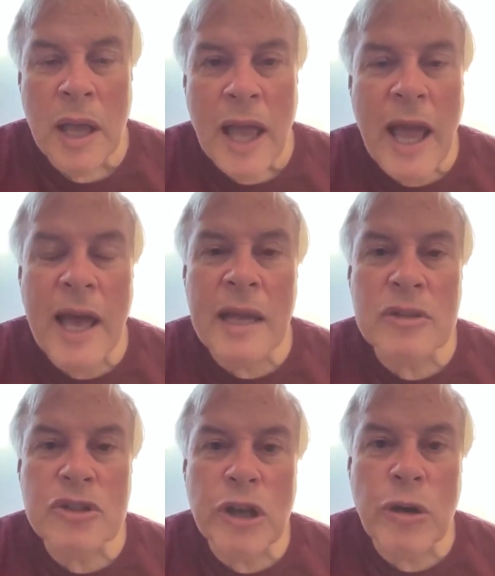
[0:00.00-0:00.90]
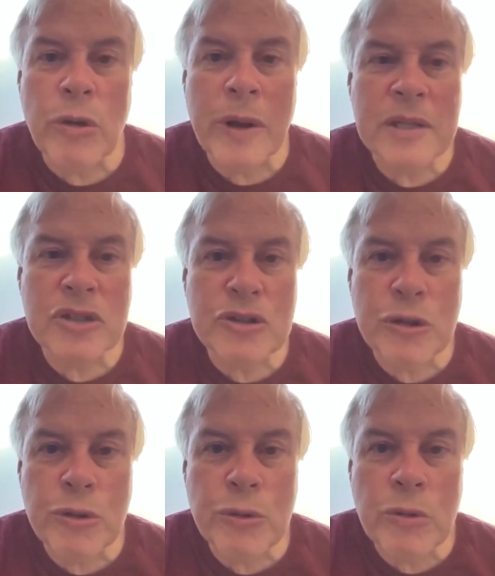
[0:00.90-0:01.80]
And so as
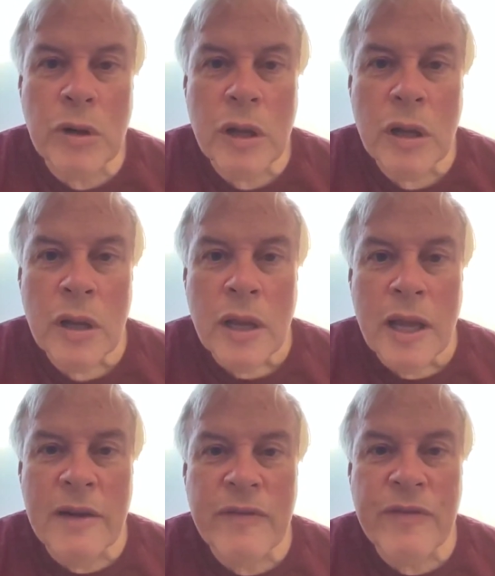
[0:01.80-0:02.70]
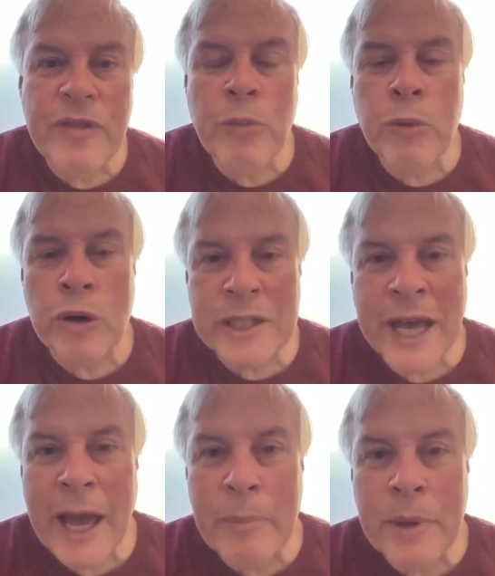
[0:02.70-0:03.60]
soon, if the worst
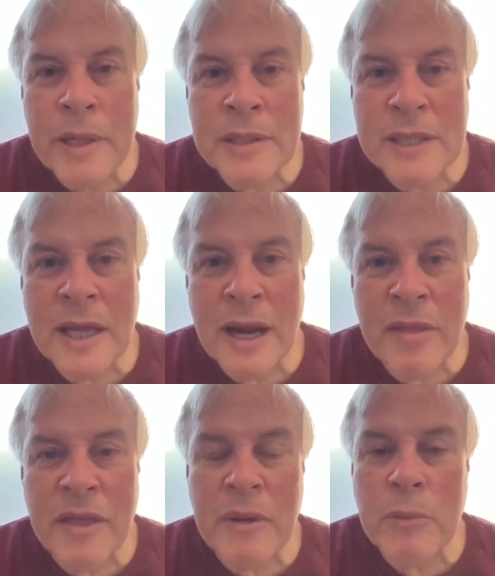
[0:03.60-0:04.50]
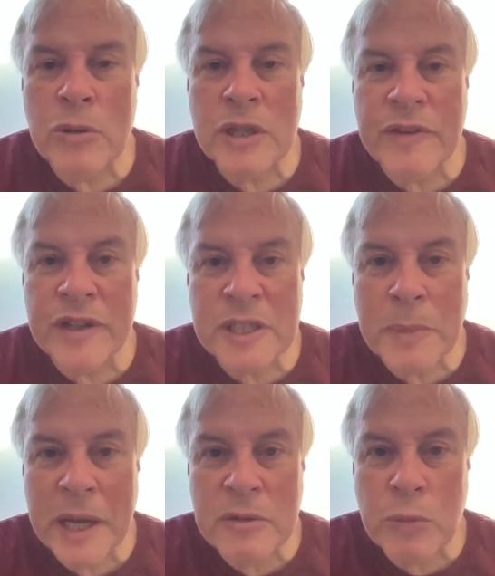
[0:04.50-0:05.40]
happens that I think most of
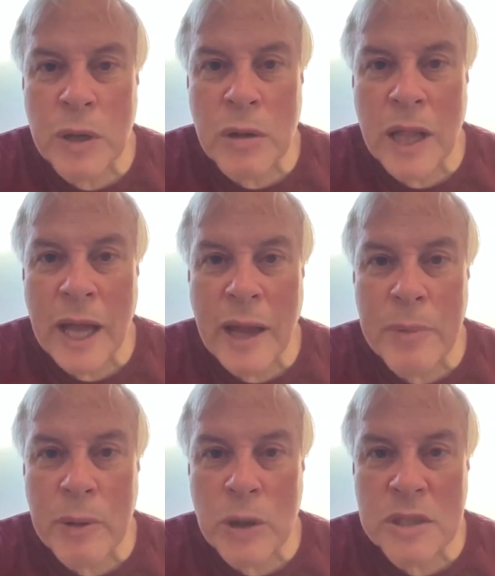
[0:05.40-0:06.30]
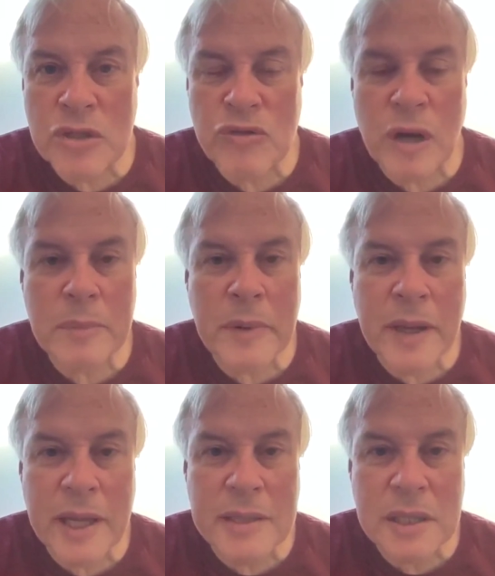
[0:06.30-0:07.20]
expect will happen once Trump
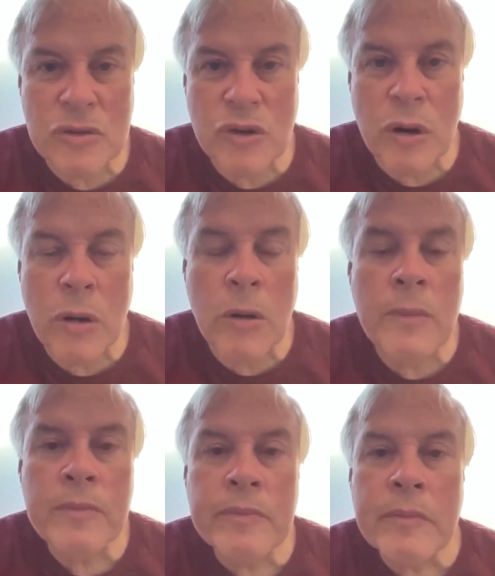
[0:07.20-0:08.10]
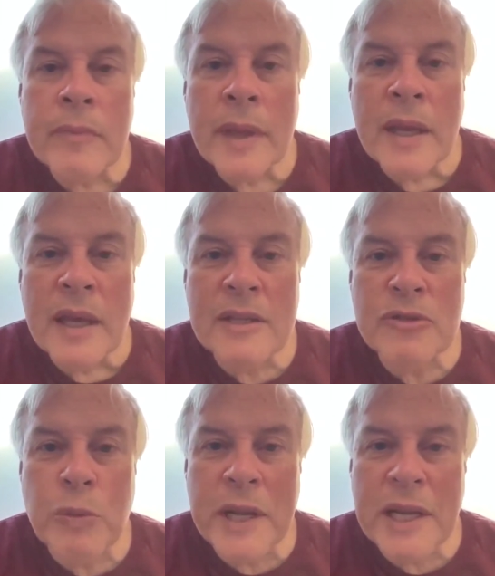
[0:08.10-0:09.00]
gets control,
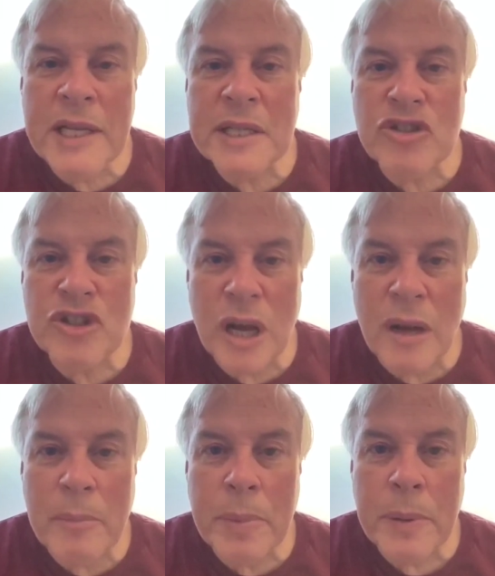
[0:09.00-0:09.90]
is we need to jump